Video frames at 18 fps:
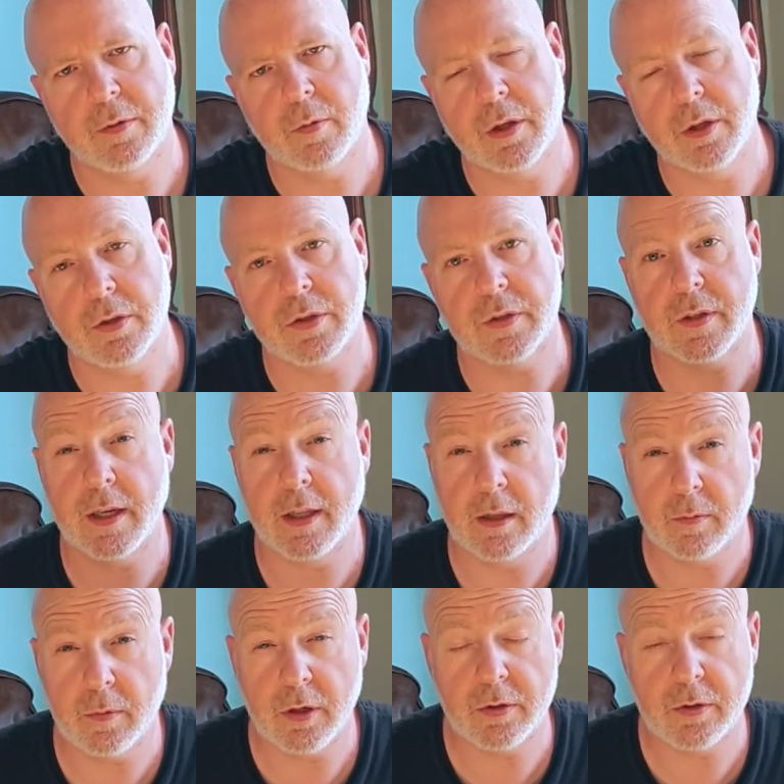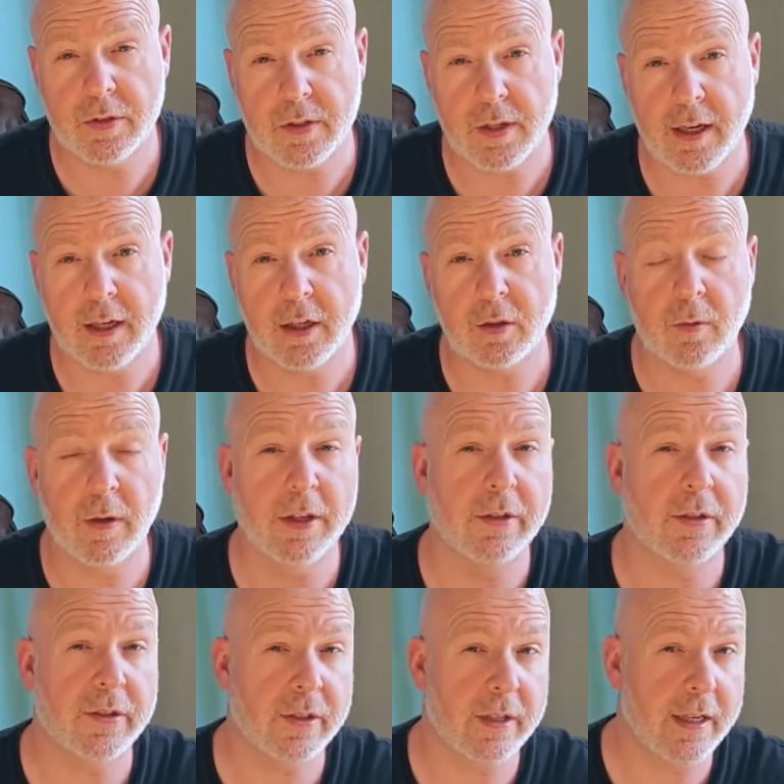When you see them on sale, when
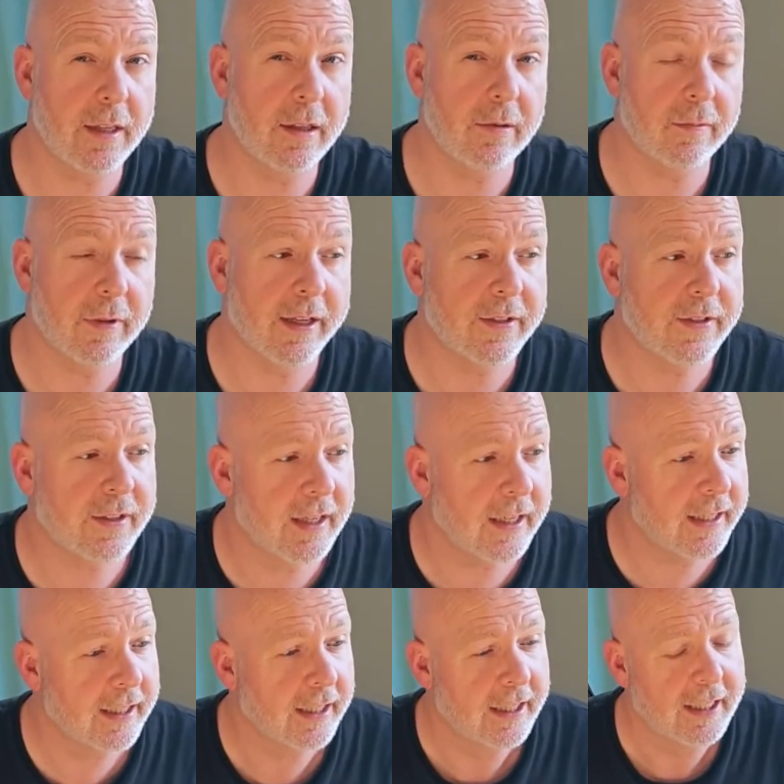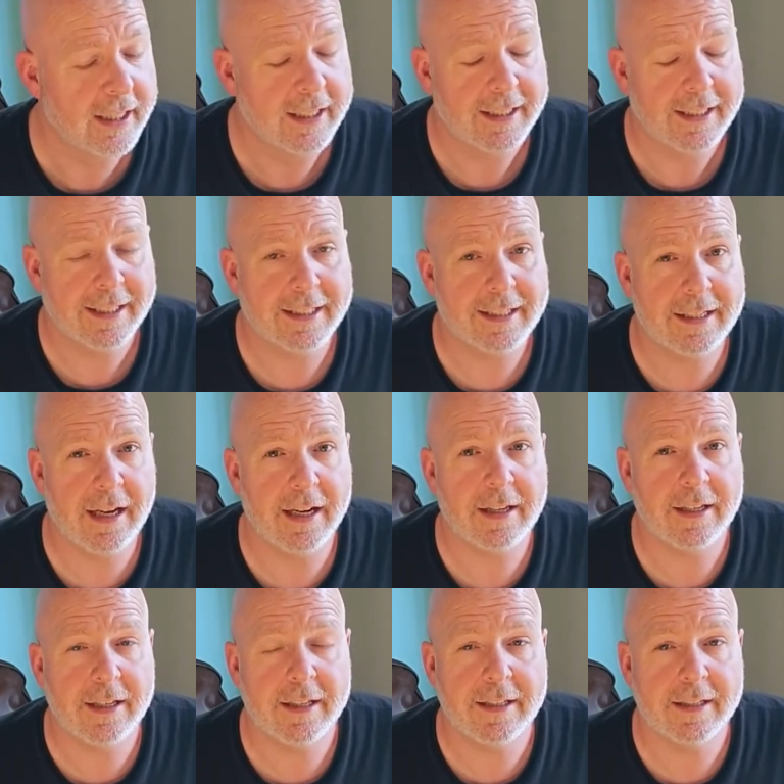you see them, let's say, in
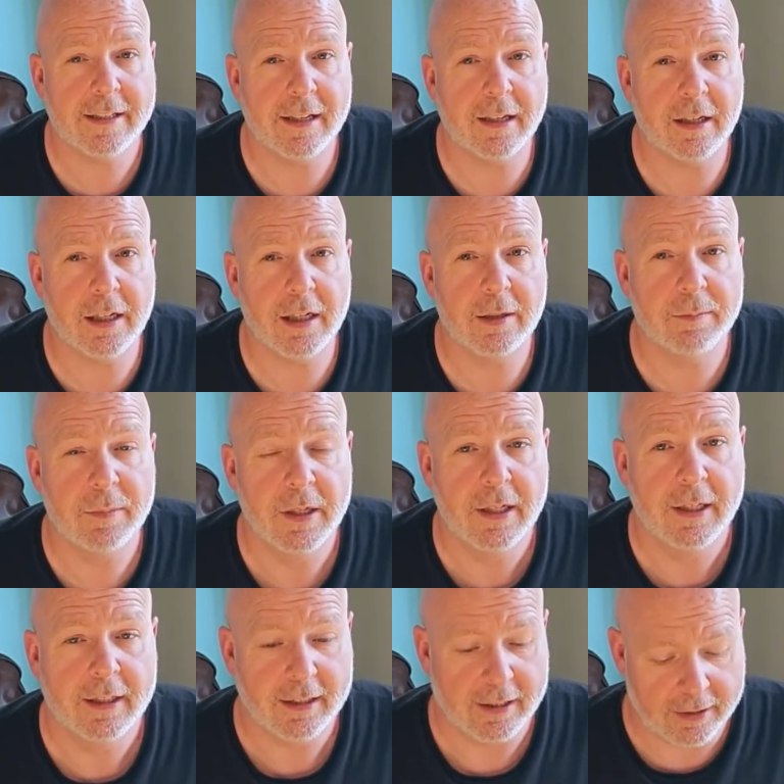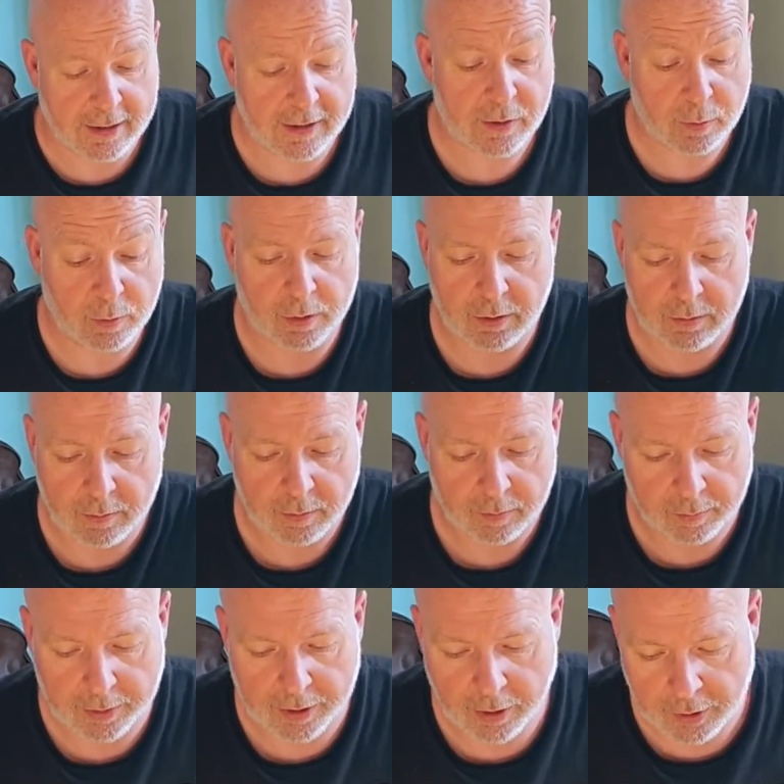10 years' time, and this will
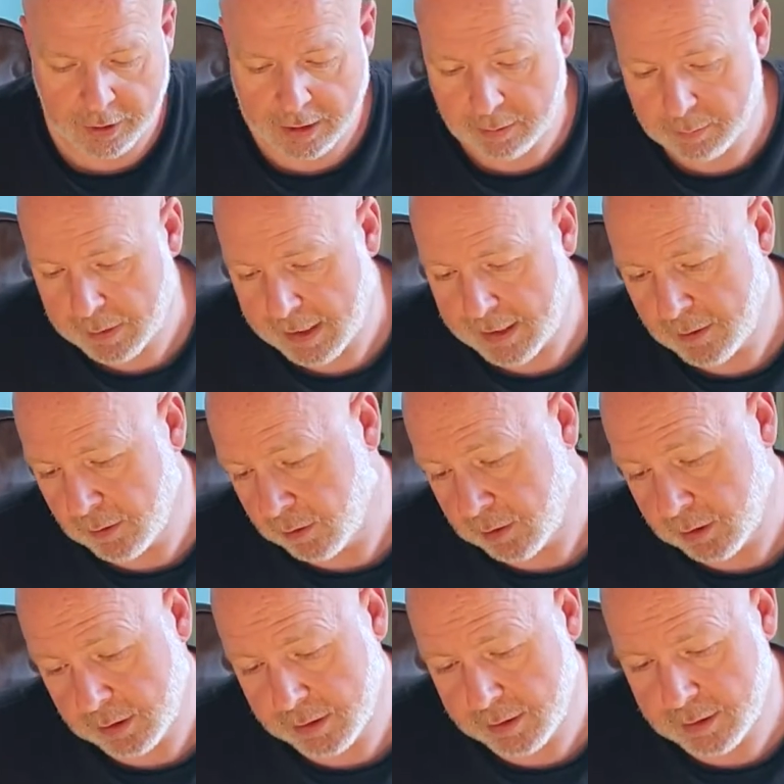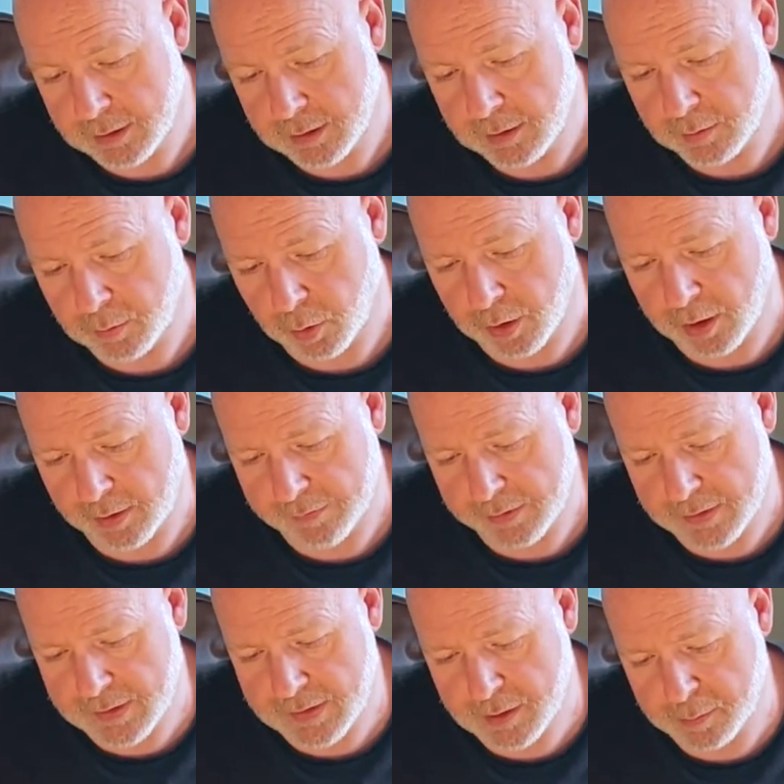be on eBay or
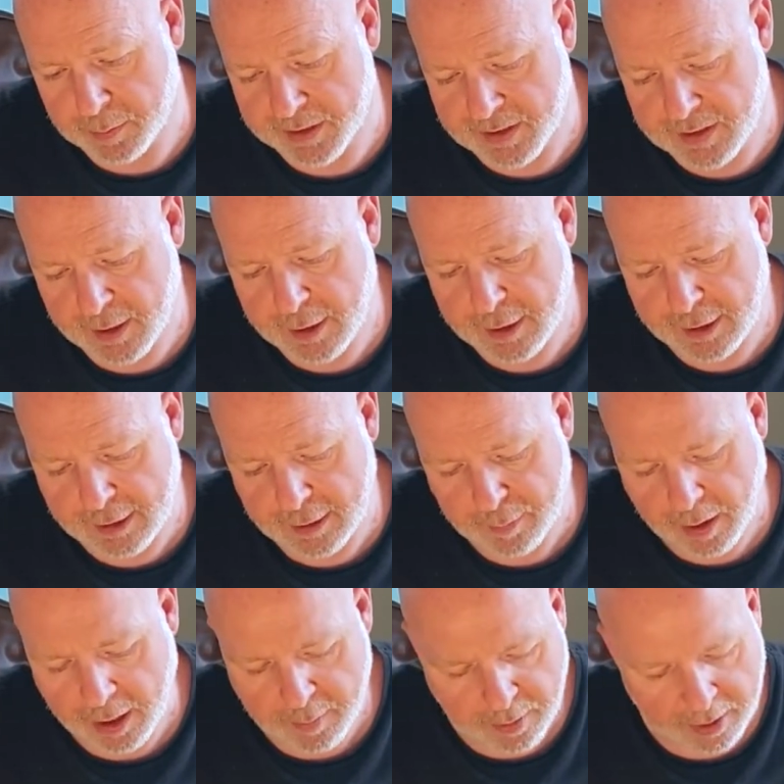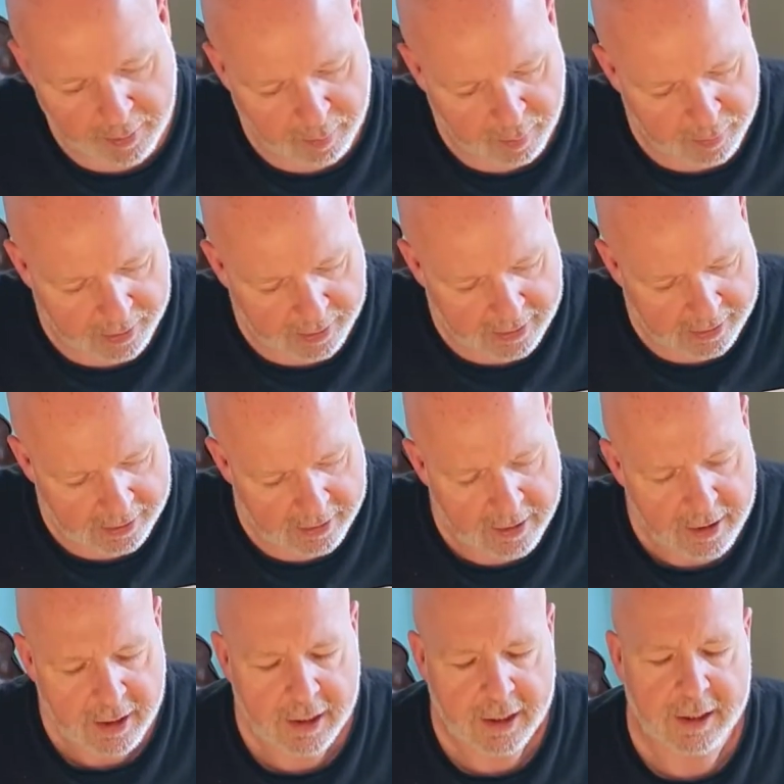whatever superseded eBay maybe by then,
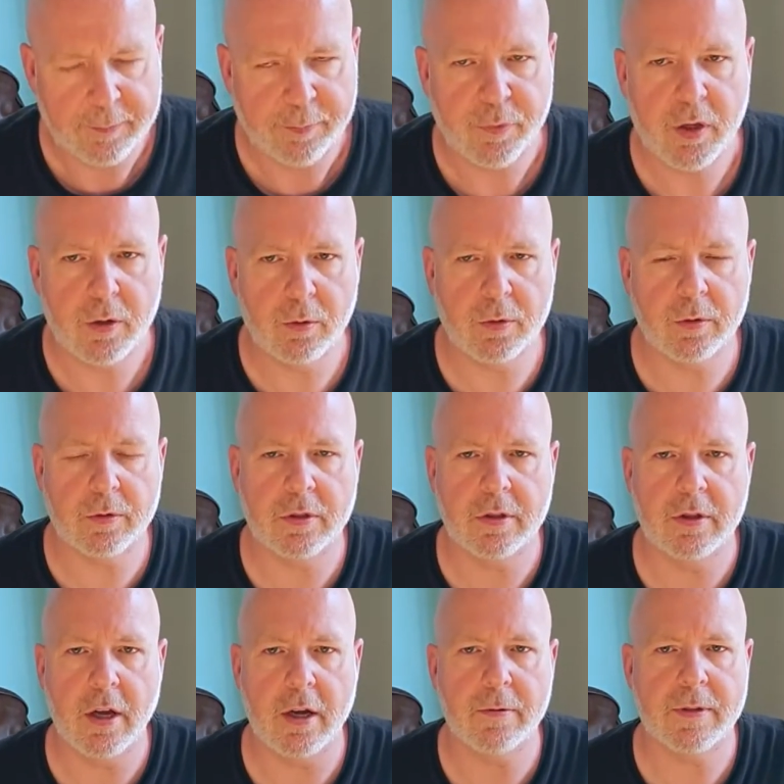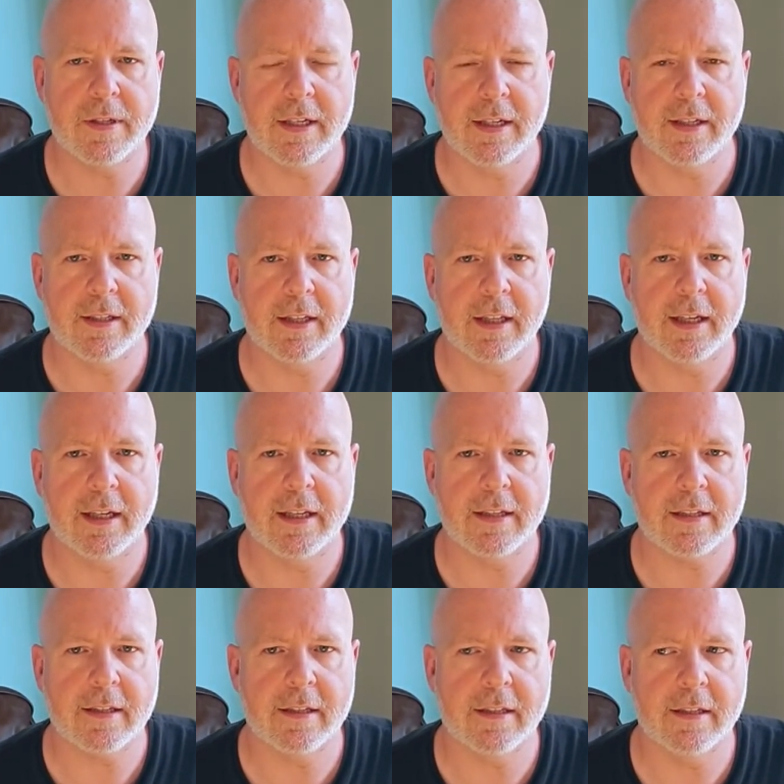you'll notice
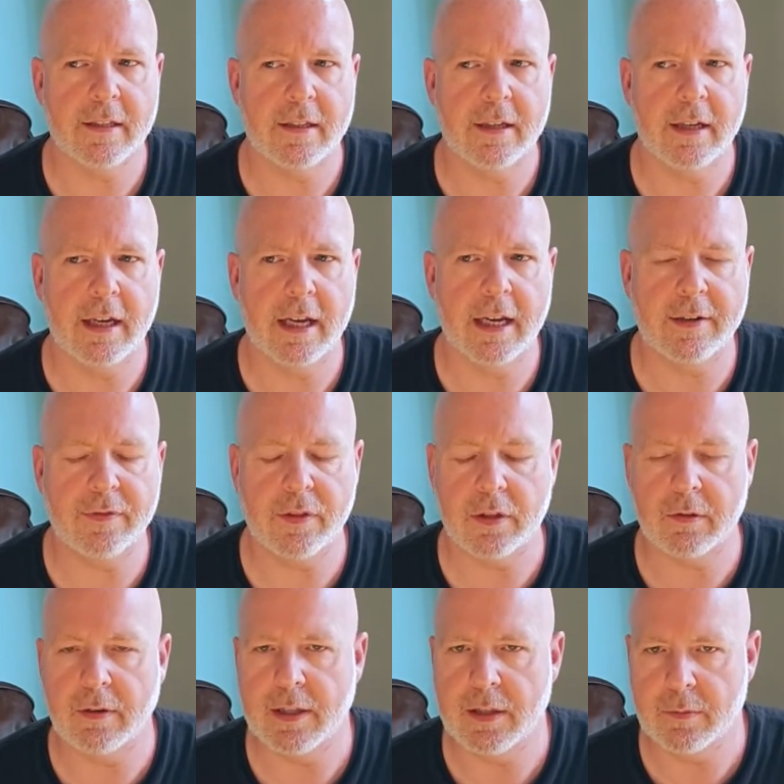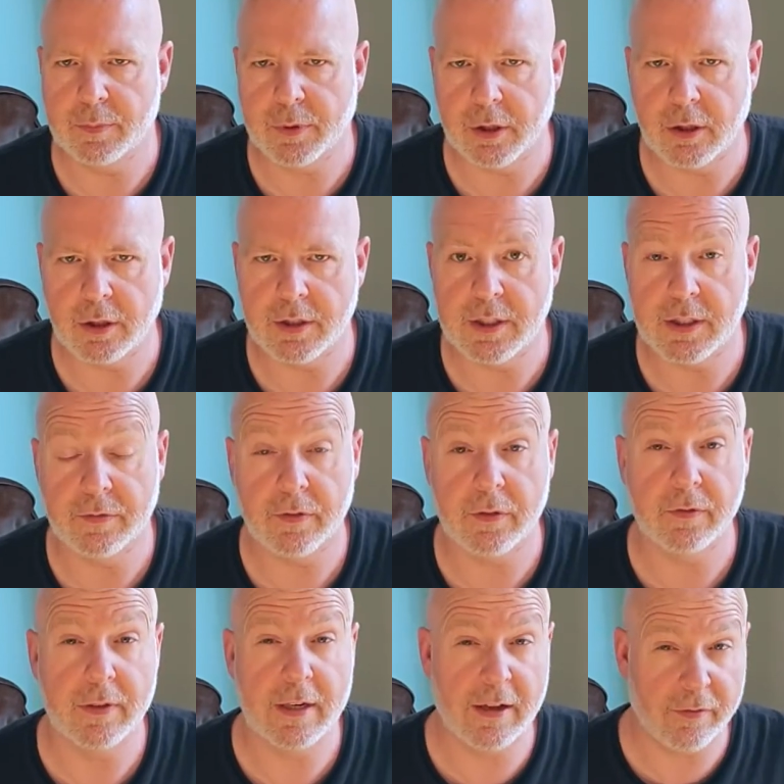that if they're in a box, if
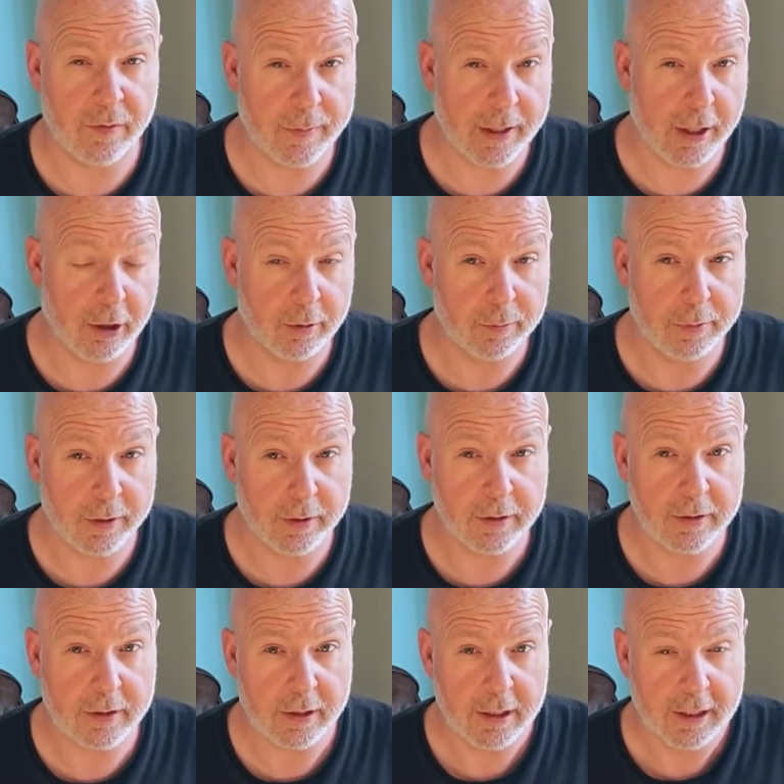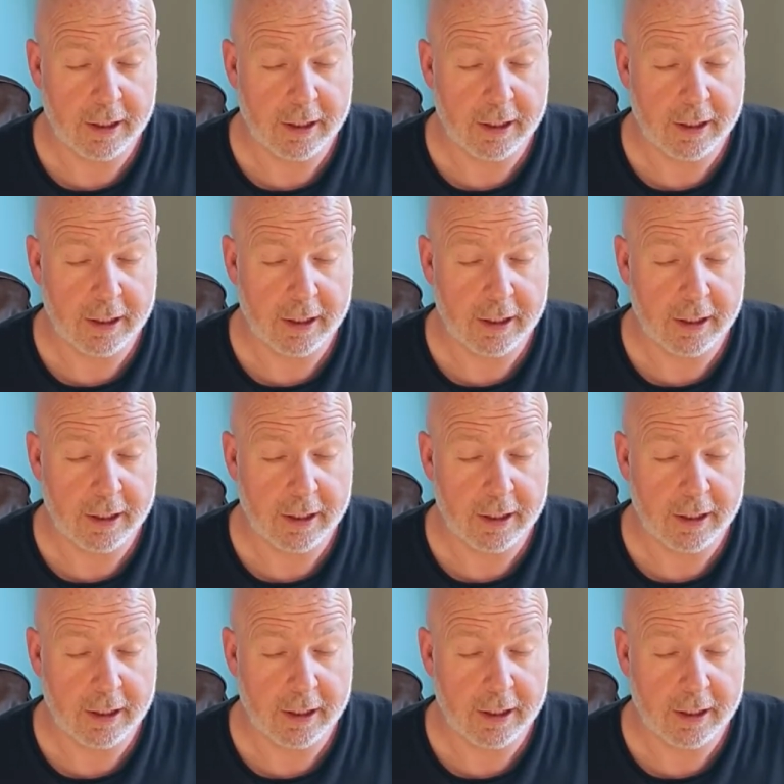they've never been opened,